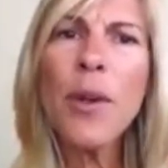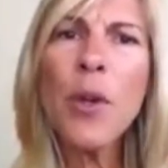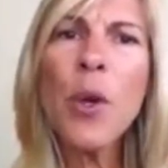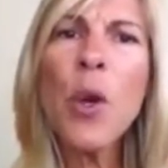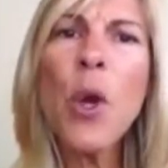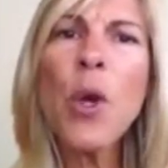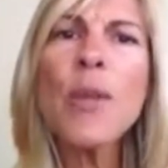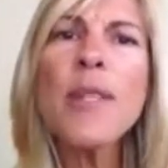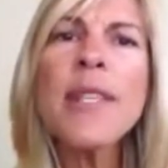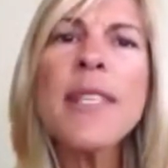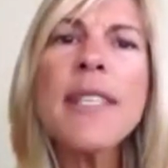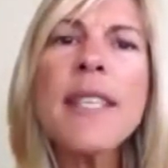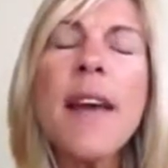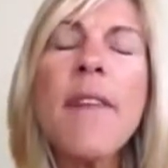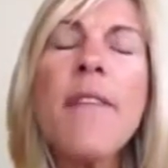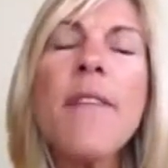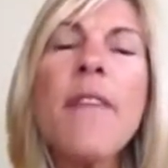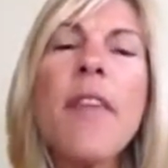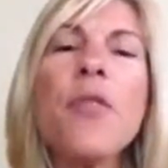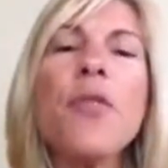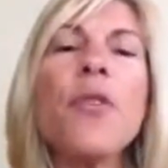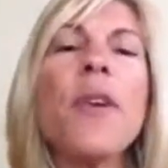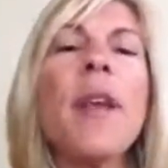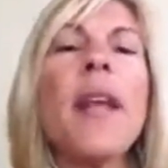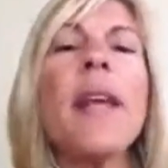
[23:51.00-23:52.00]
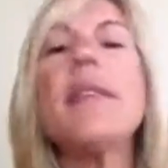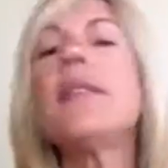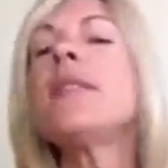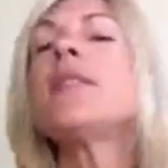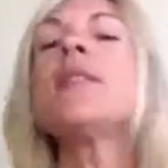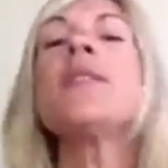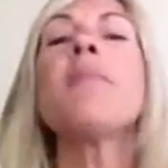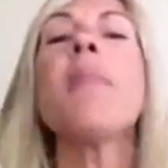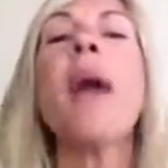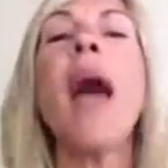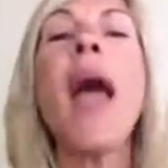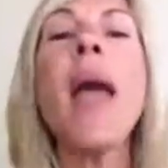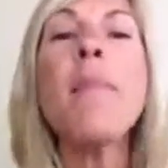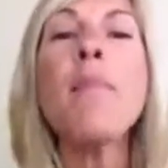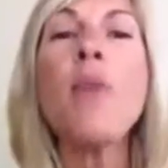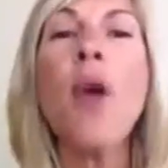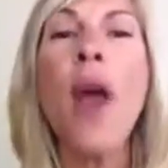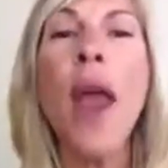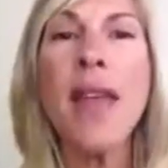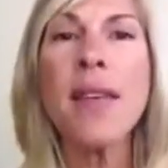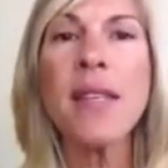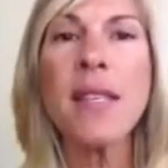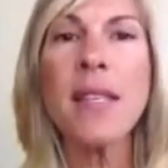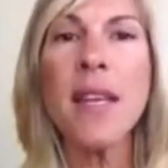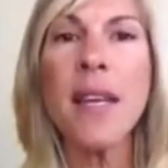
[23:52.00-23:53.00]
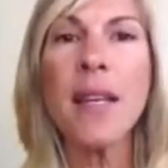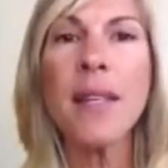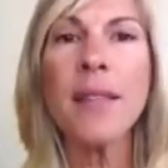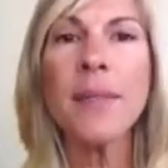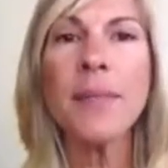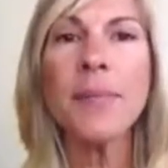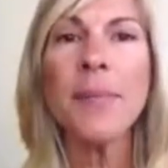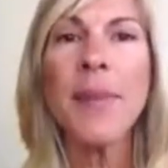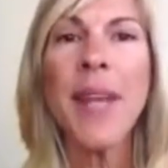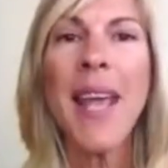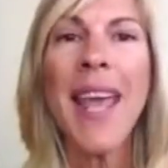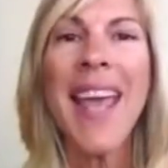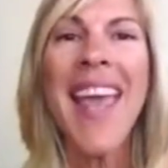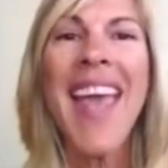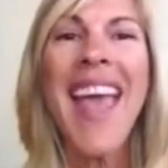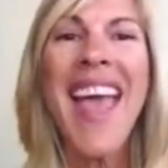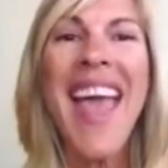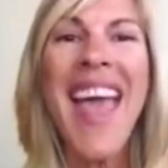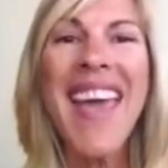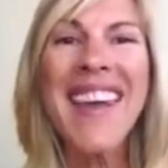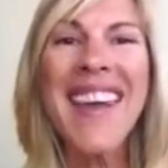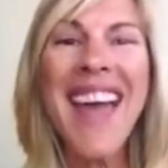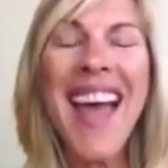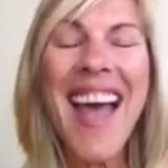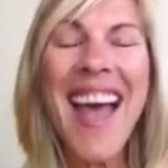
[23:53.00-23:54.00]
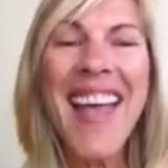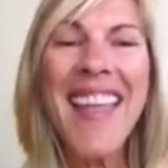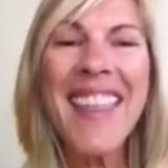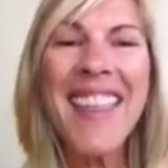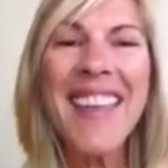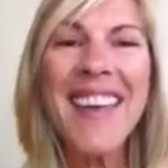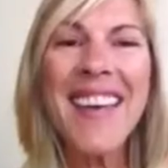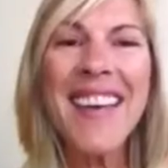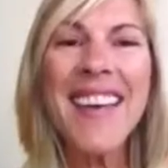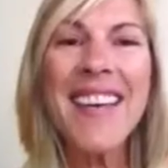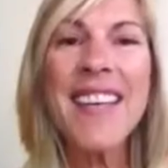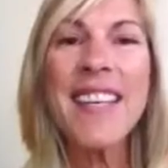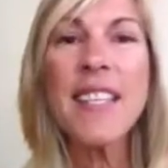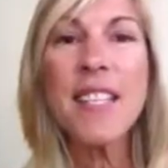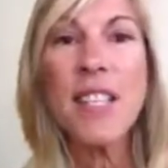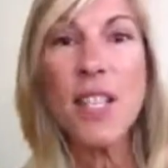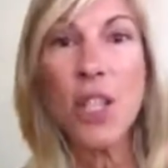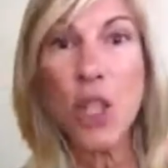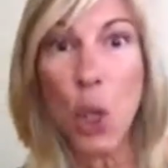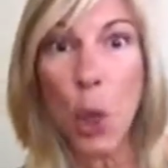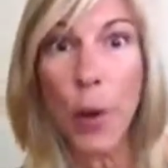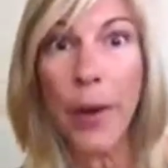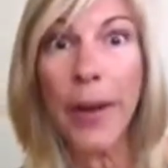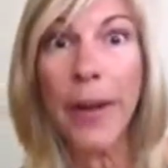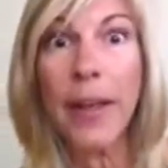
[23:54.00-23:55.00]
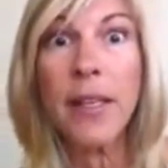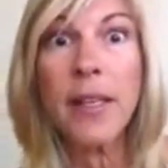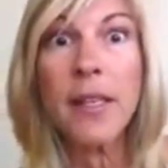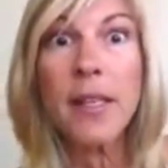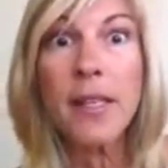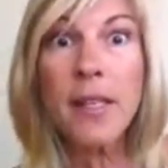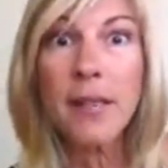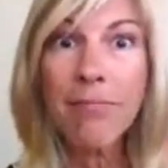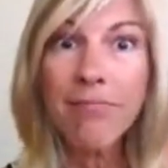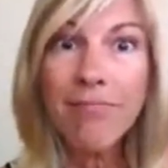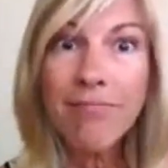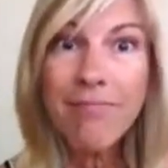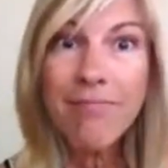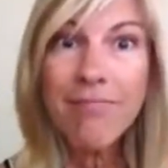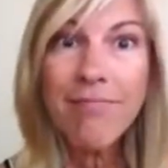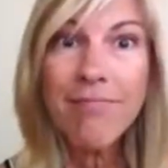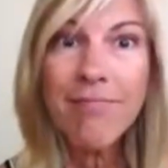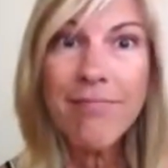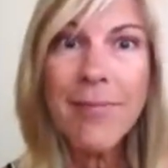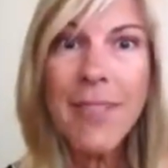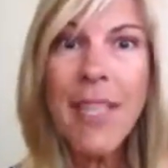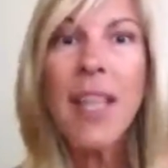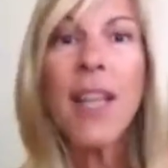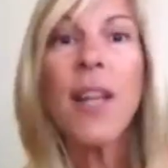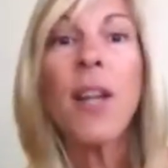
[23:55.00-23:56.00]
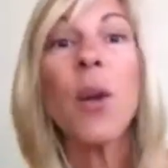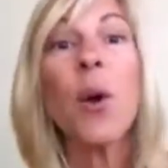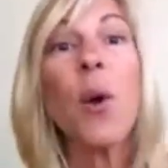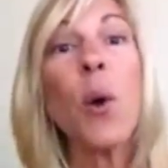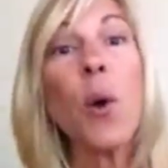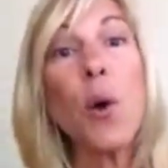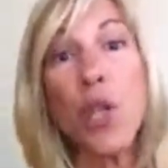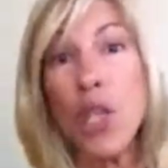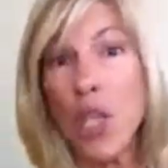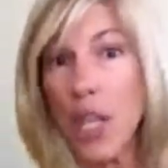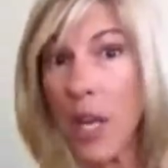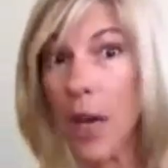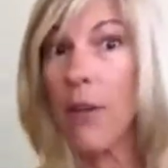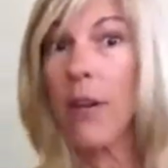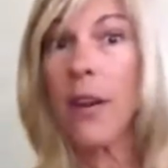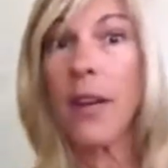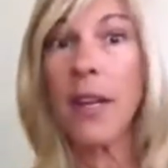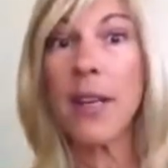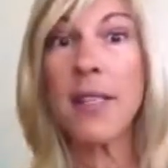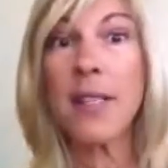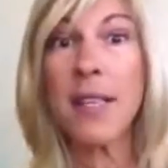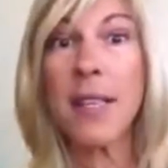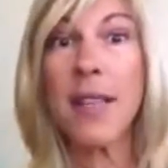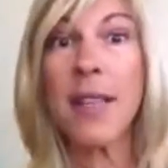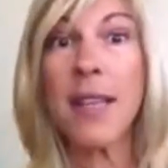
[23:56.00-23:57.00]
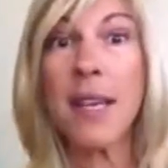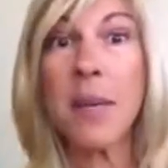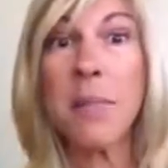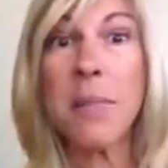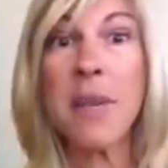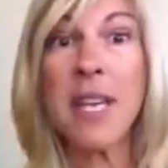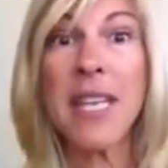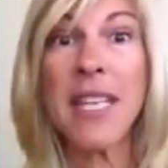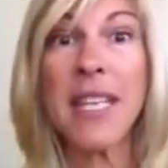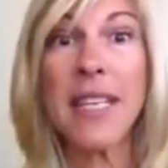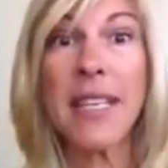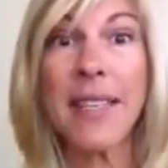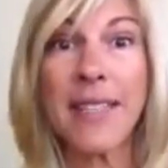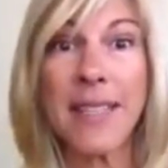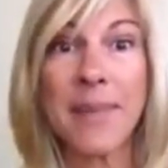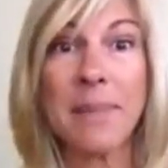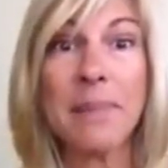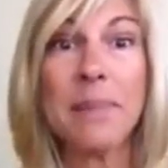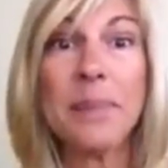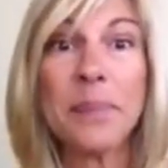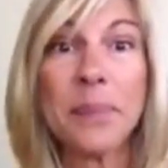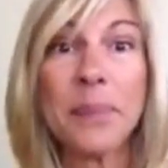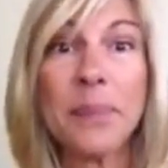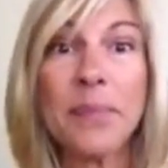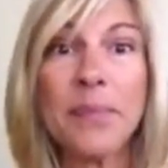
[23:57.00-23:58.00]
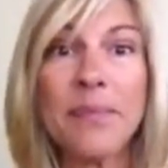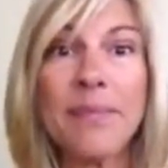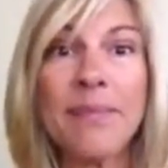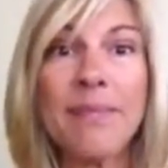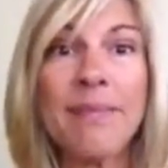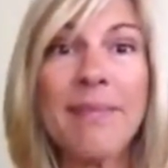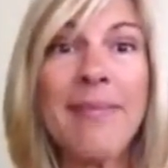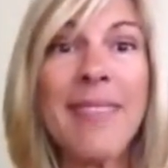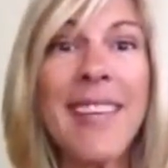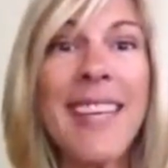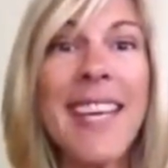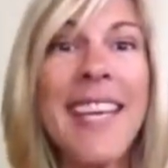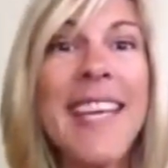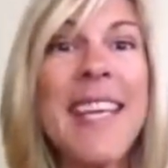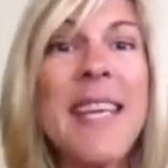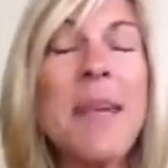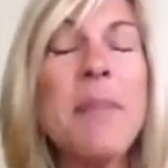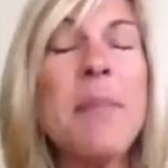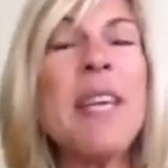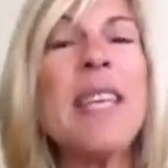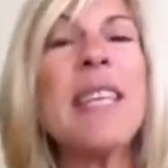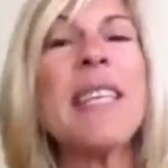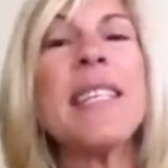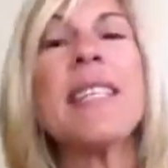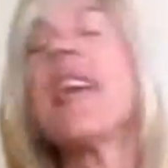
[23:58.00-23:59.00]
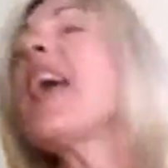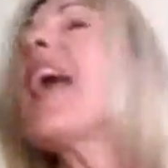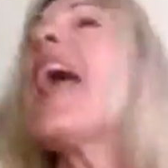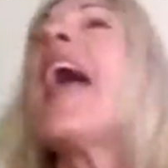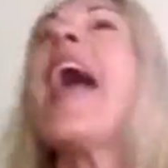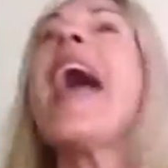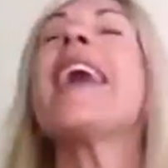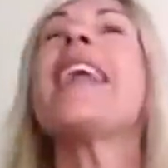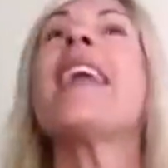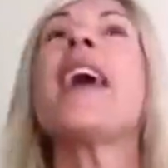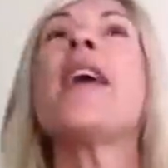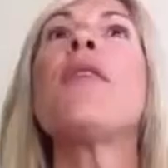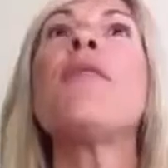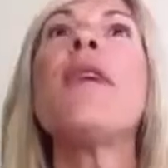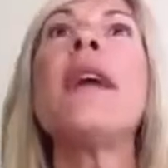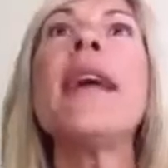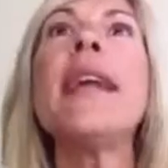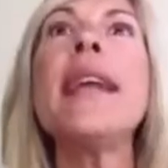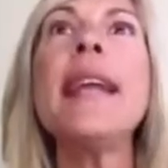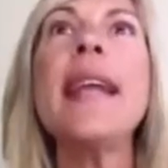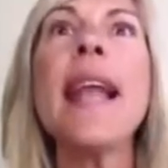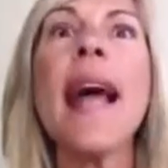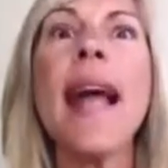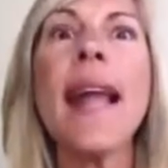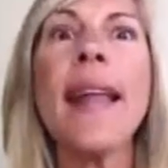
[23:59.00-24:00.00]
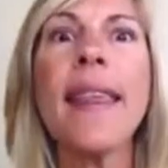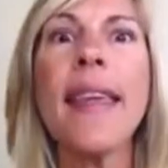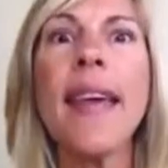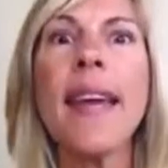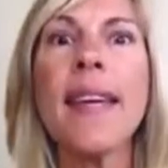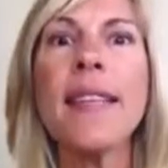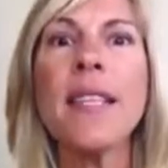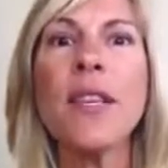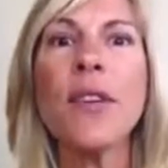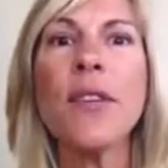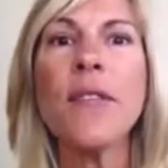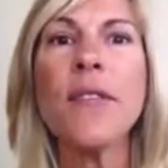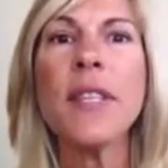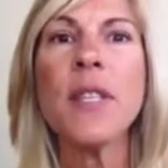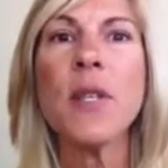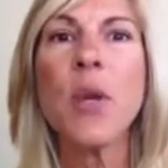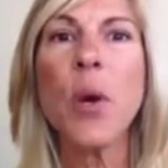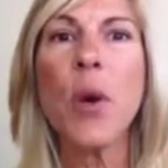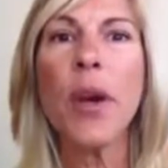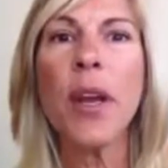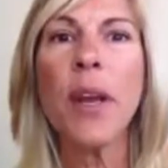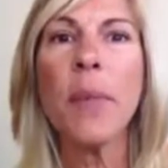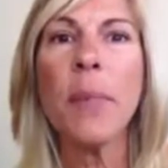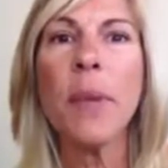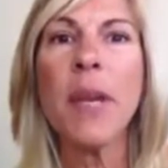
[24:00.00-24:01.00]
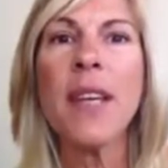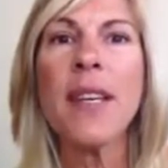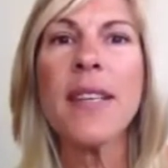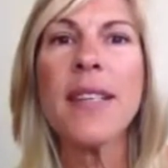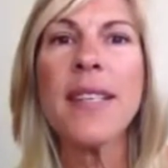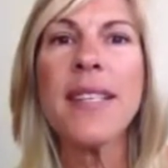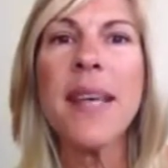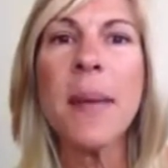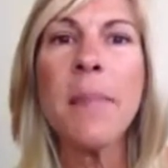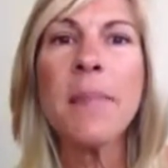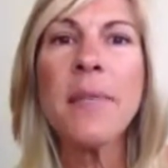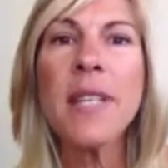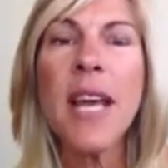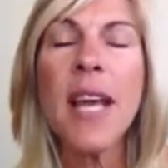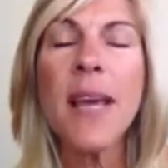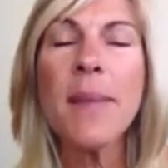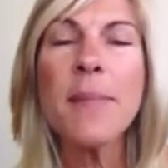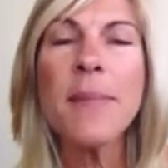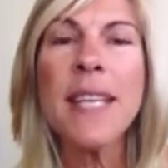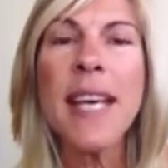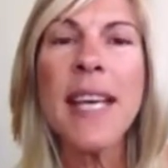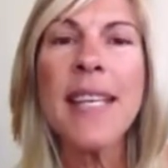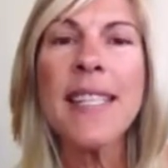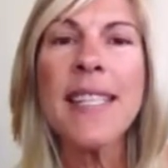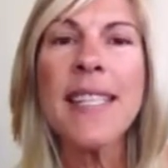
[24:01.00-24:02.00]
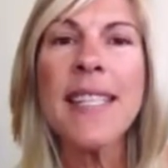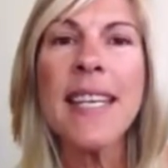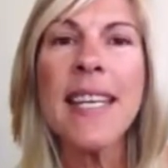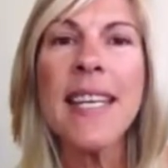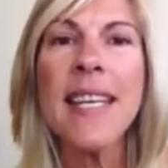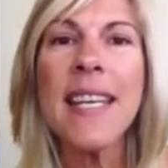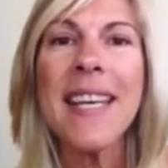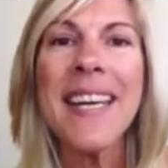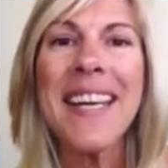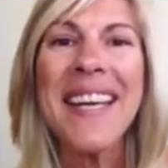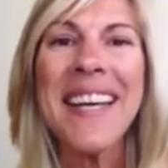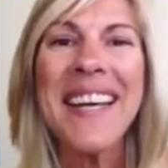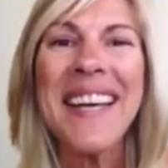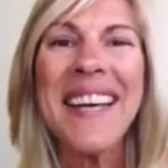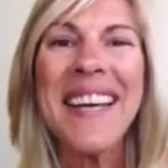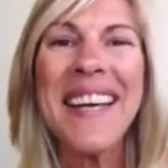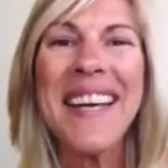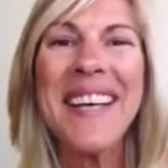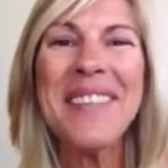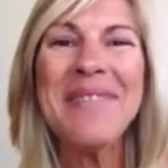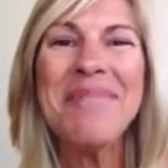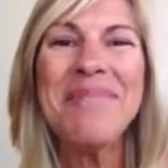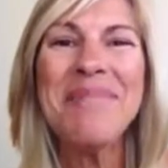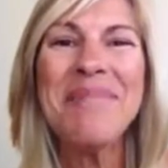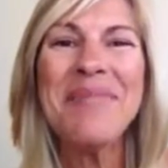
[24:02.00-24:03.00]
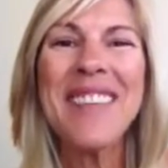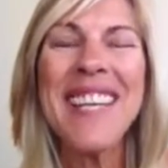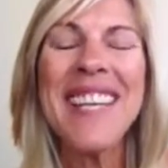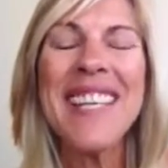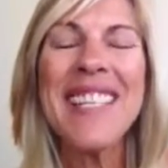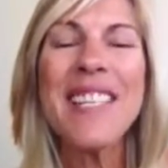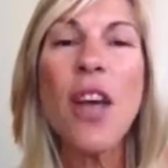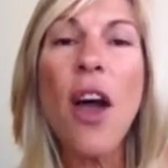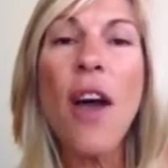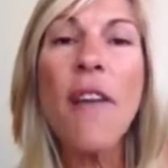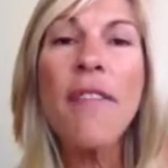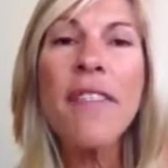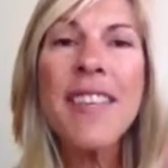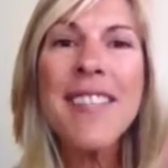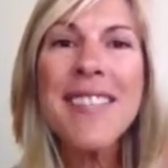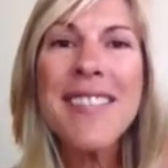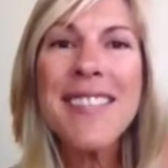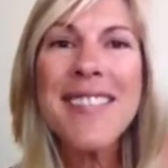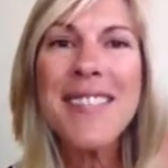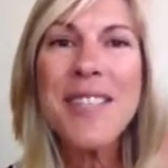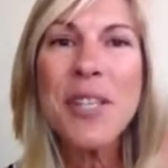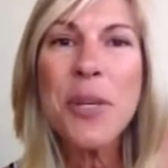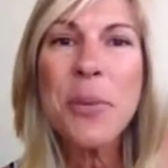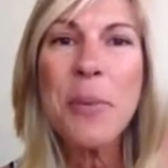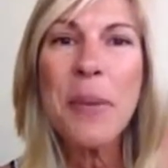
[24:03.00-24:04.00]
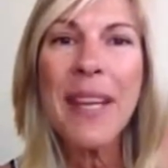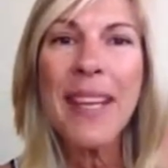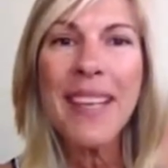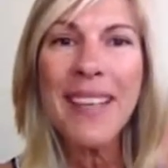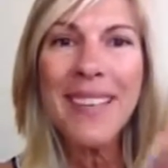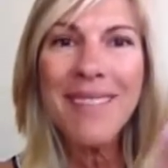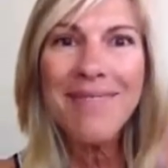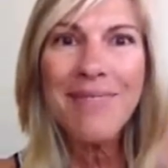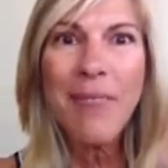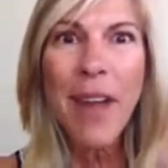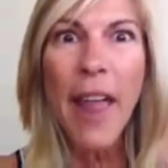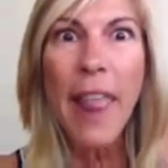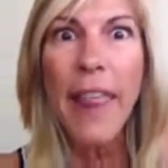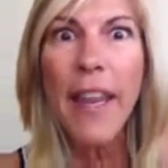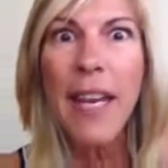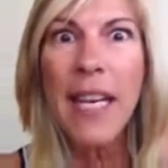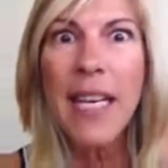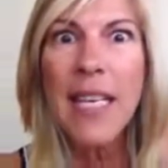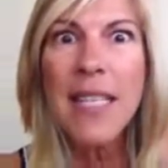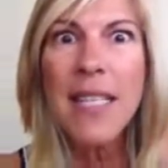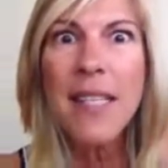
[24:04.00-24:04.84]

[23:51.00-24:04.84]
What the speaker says: stuff that relates to my branding and either storing it or sharing it in the immediate. And I really like the idea of storing because sometimes I see, it's obvious to me, I think it's